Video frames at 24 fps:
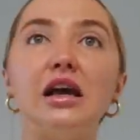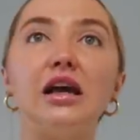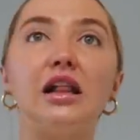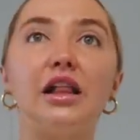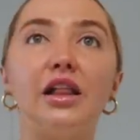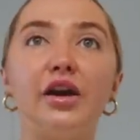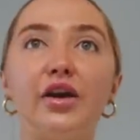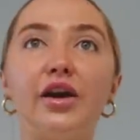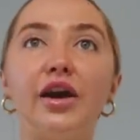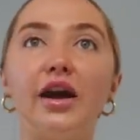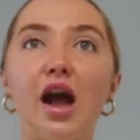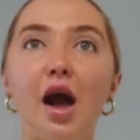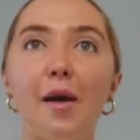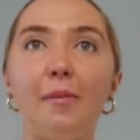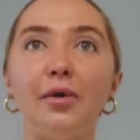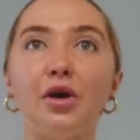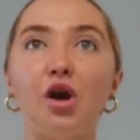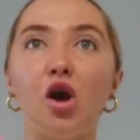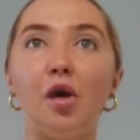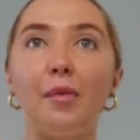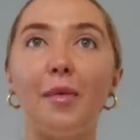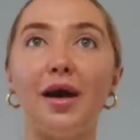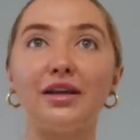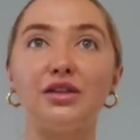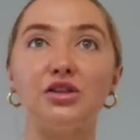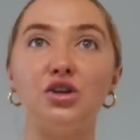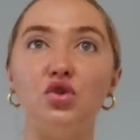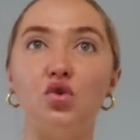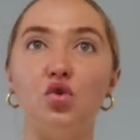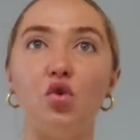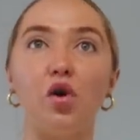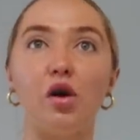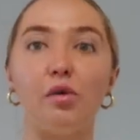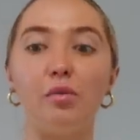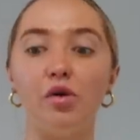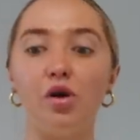clearing up and going back to
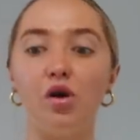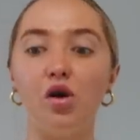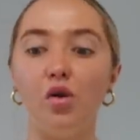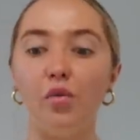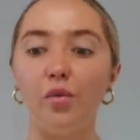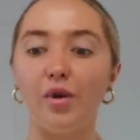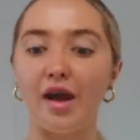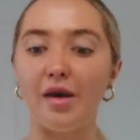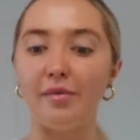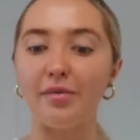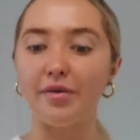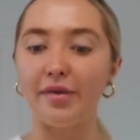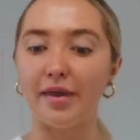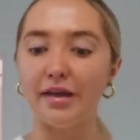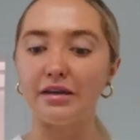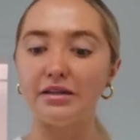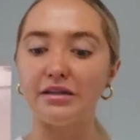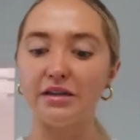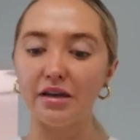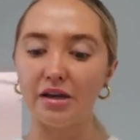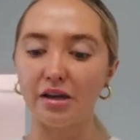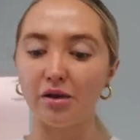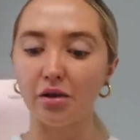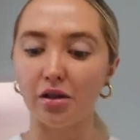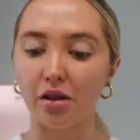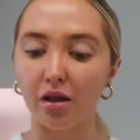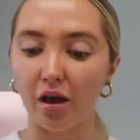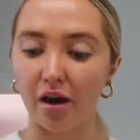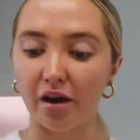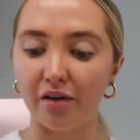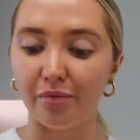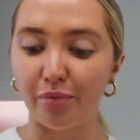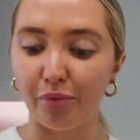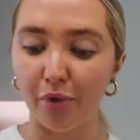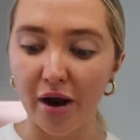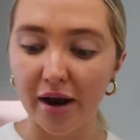normal when I've been like dealing with a lot
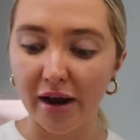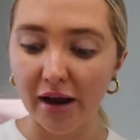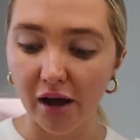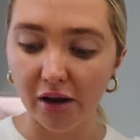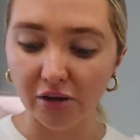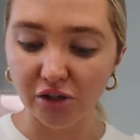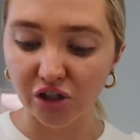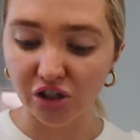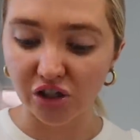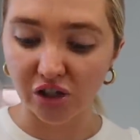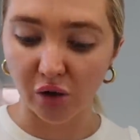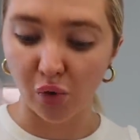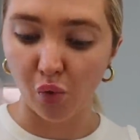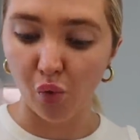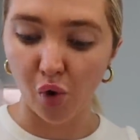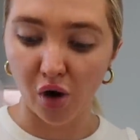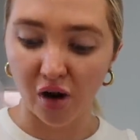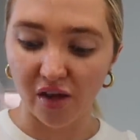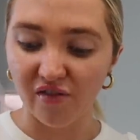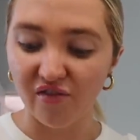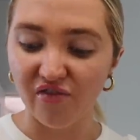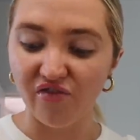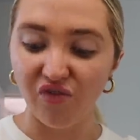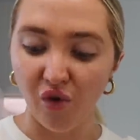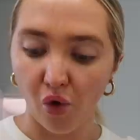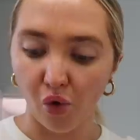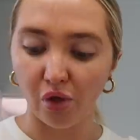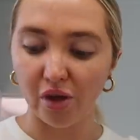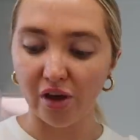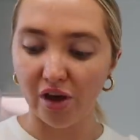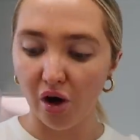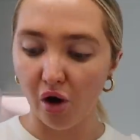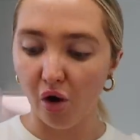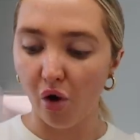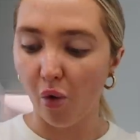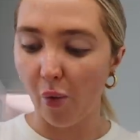of breakouts. It just like wouldn't fully
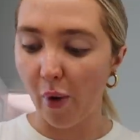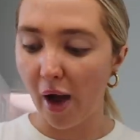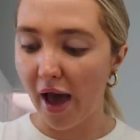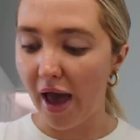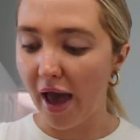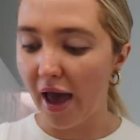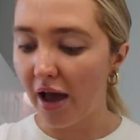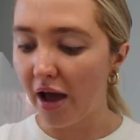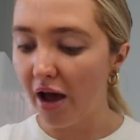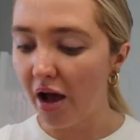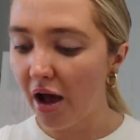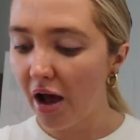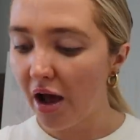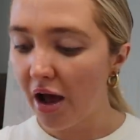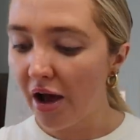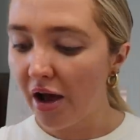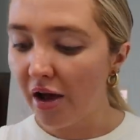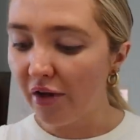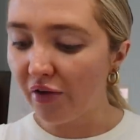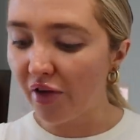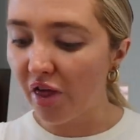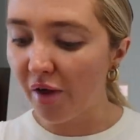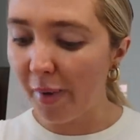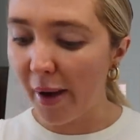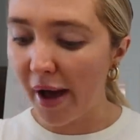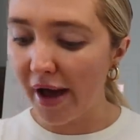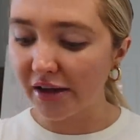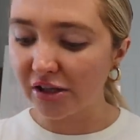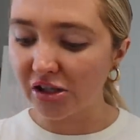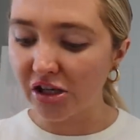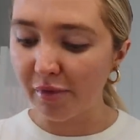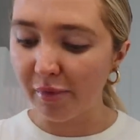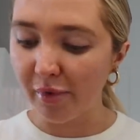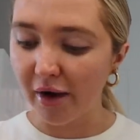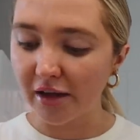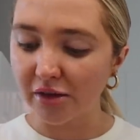go away for the past
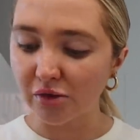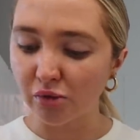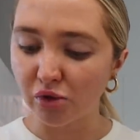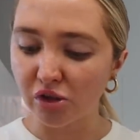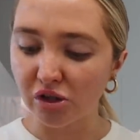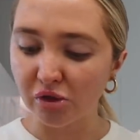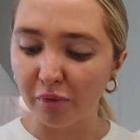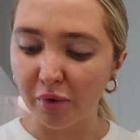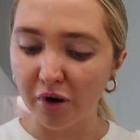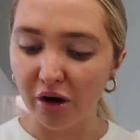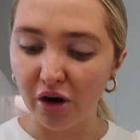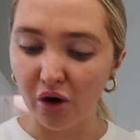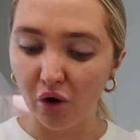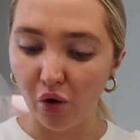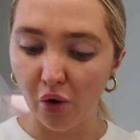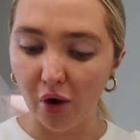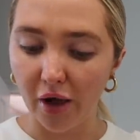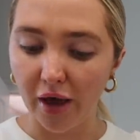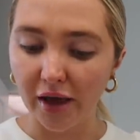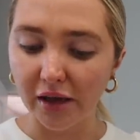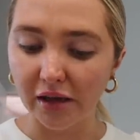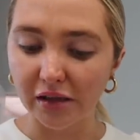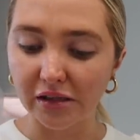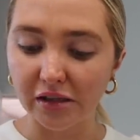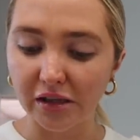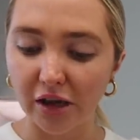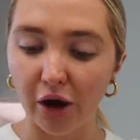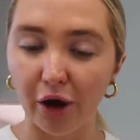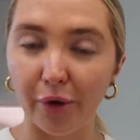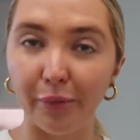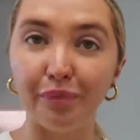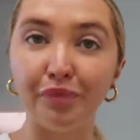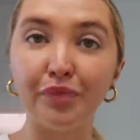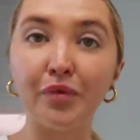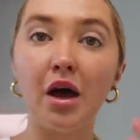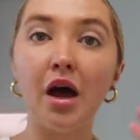few months, which has been annoying. So
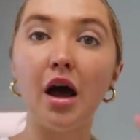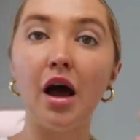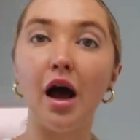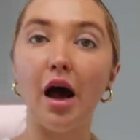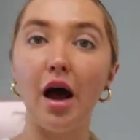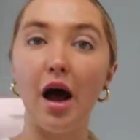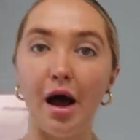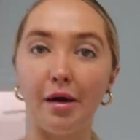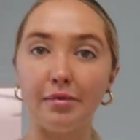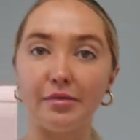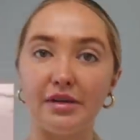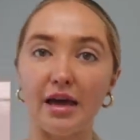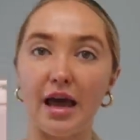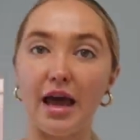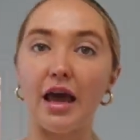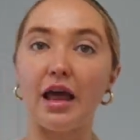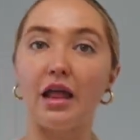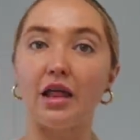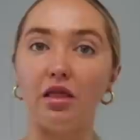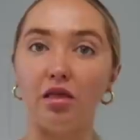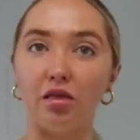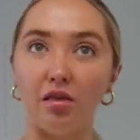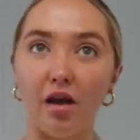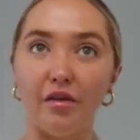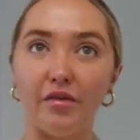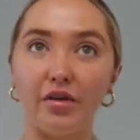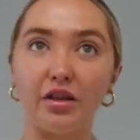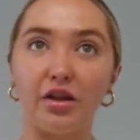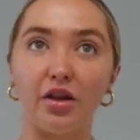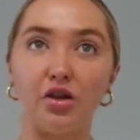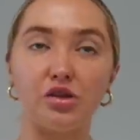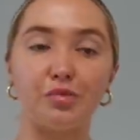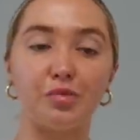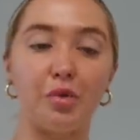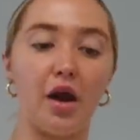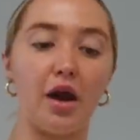update, loving
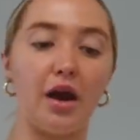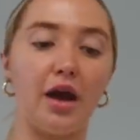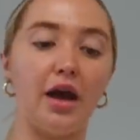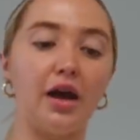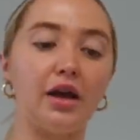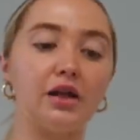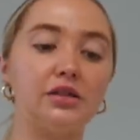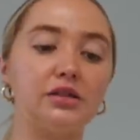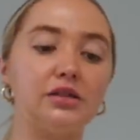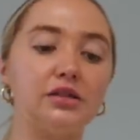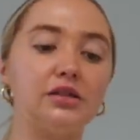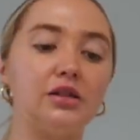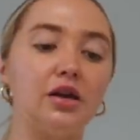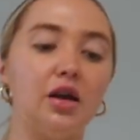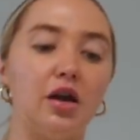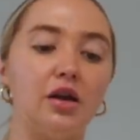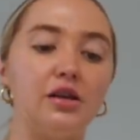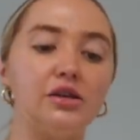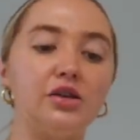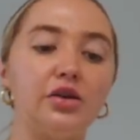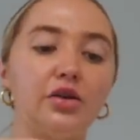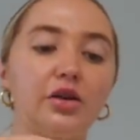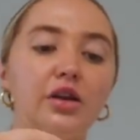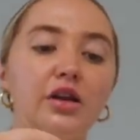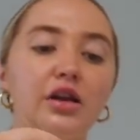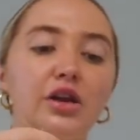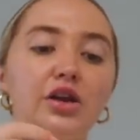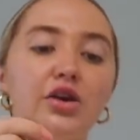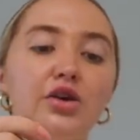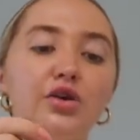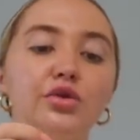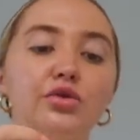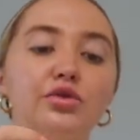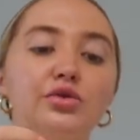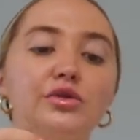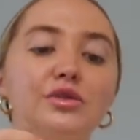those products. Also gonna
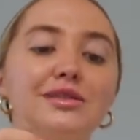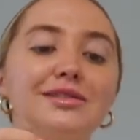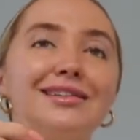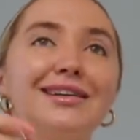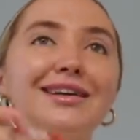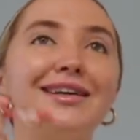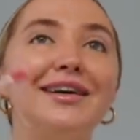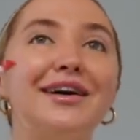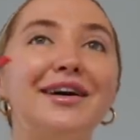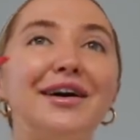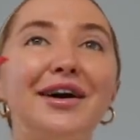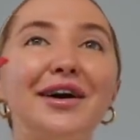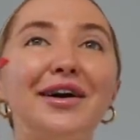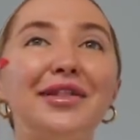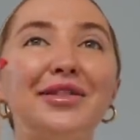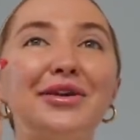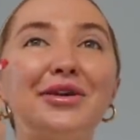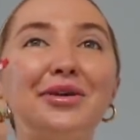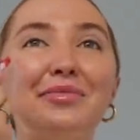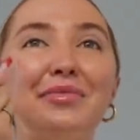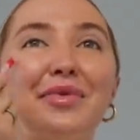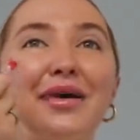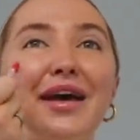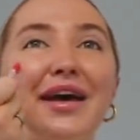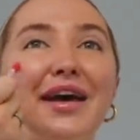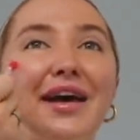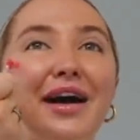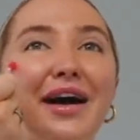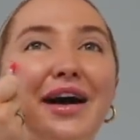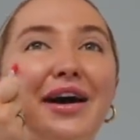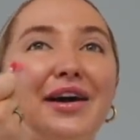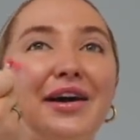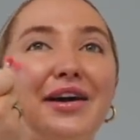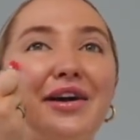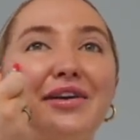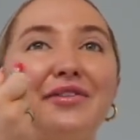use a little bit
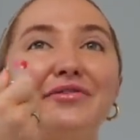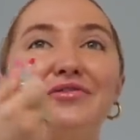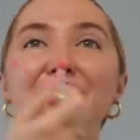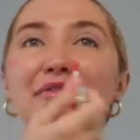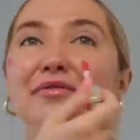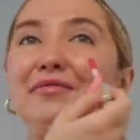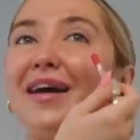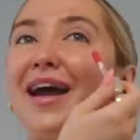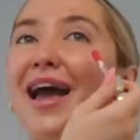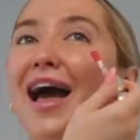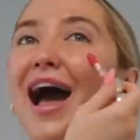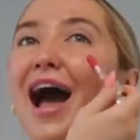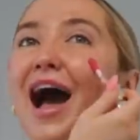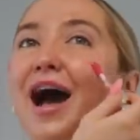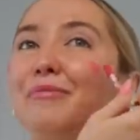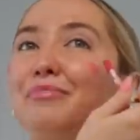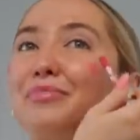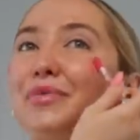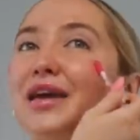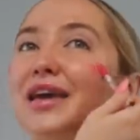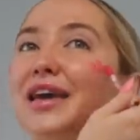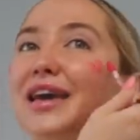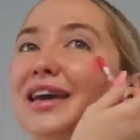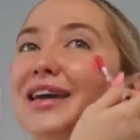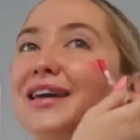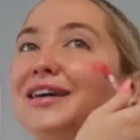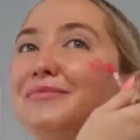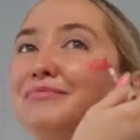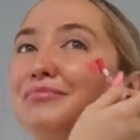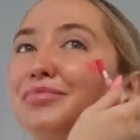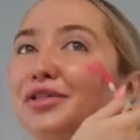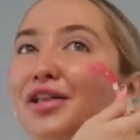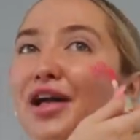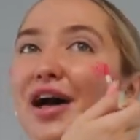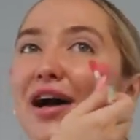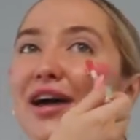of my Happy
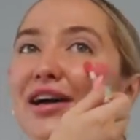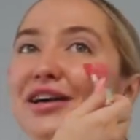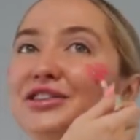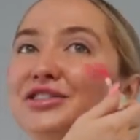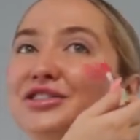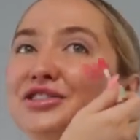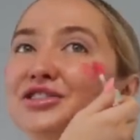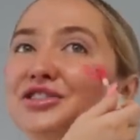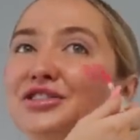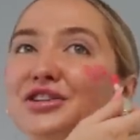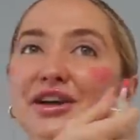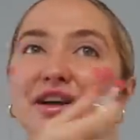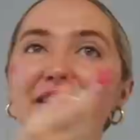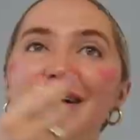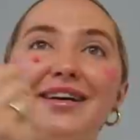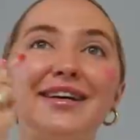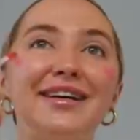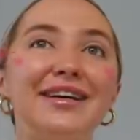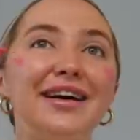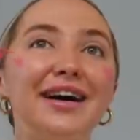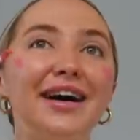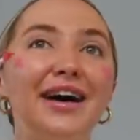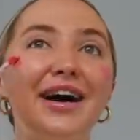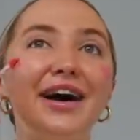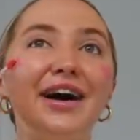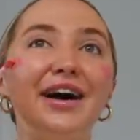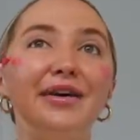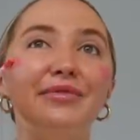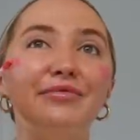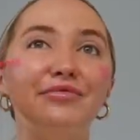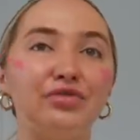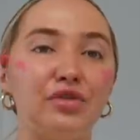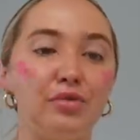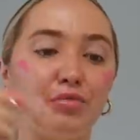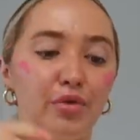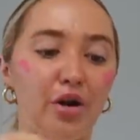blush
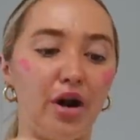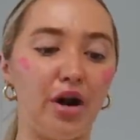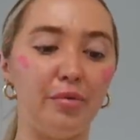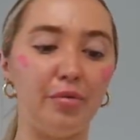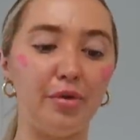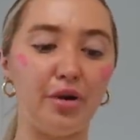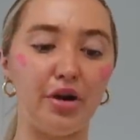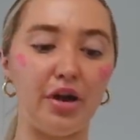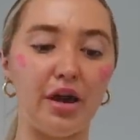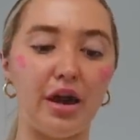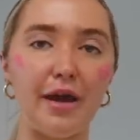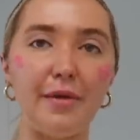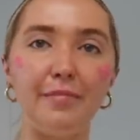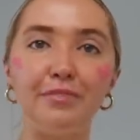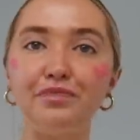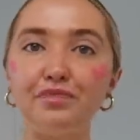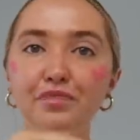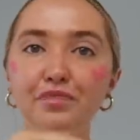um, from Rare Beauty,